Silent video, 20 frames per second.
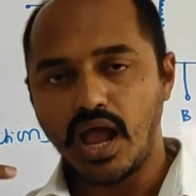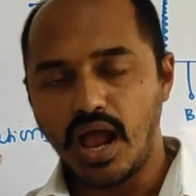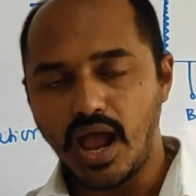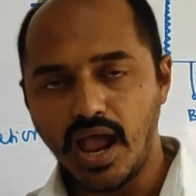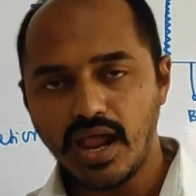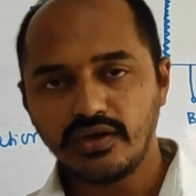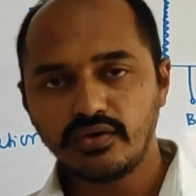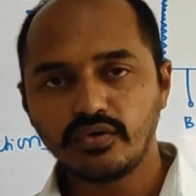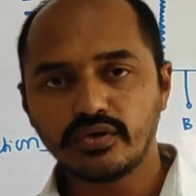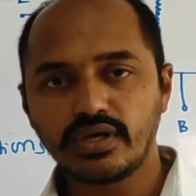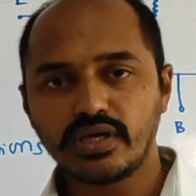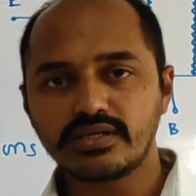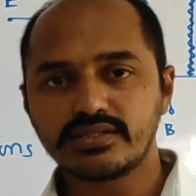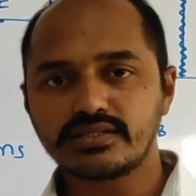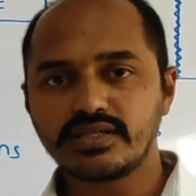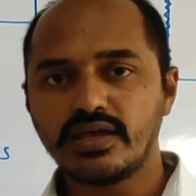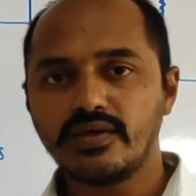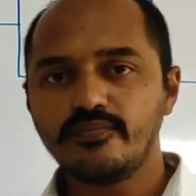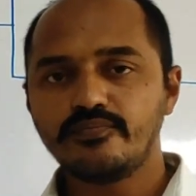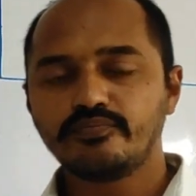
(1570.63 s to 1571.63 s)
and you can
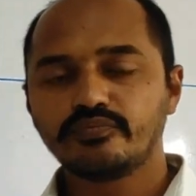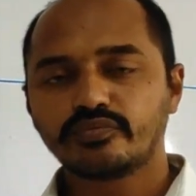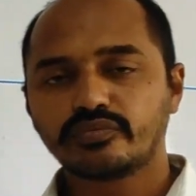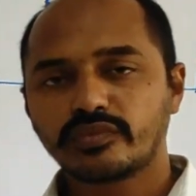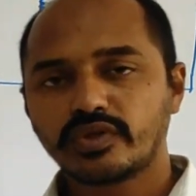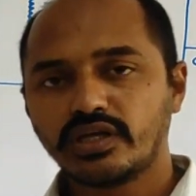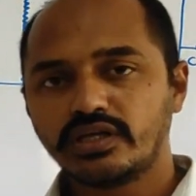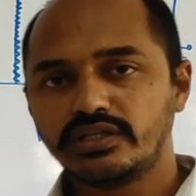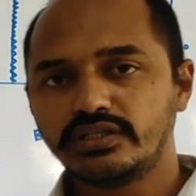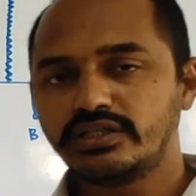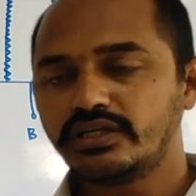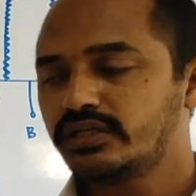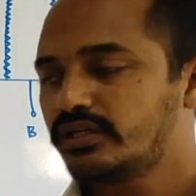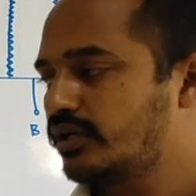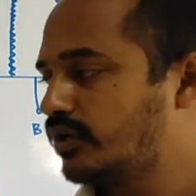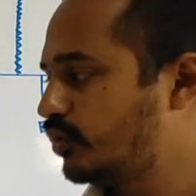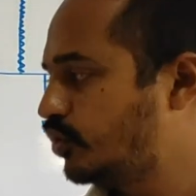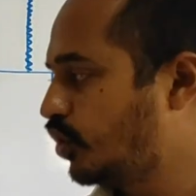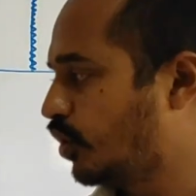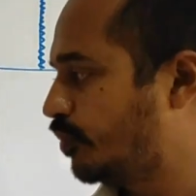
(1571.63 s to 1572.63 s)
say
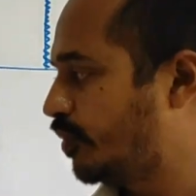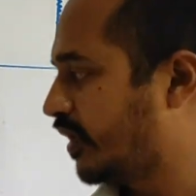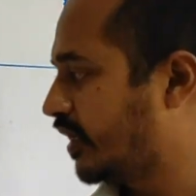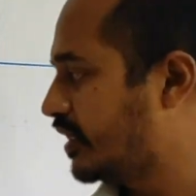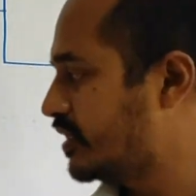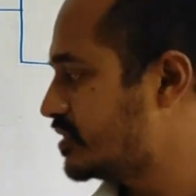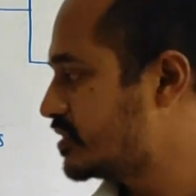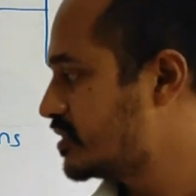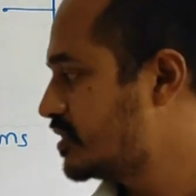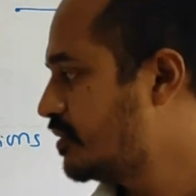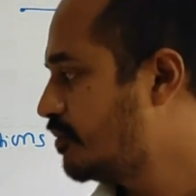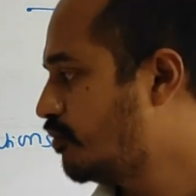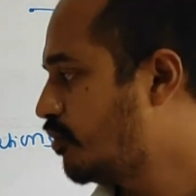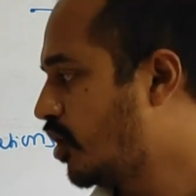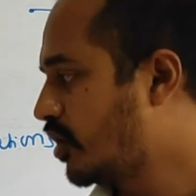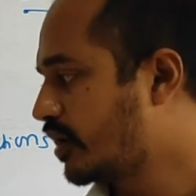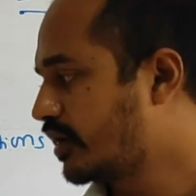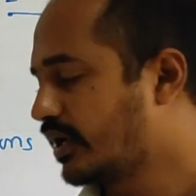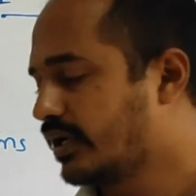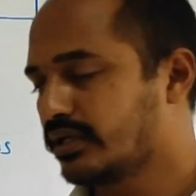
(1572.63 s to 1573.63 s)
here doping is
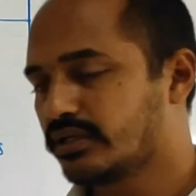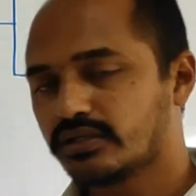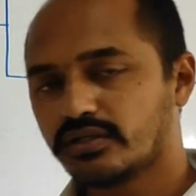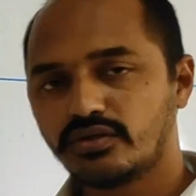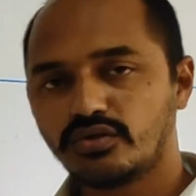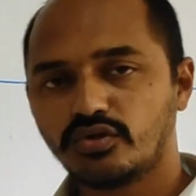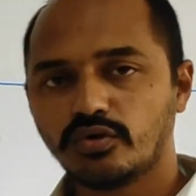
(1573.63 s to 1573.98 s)
moderate.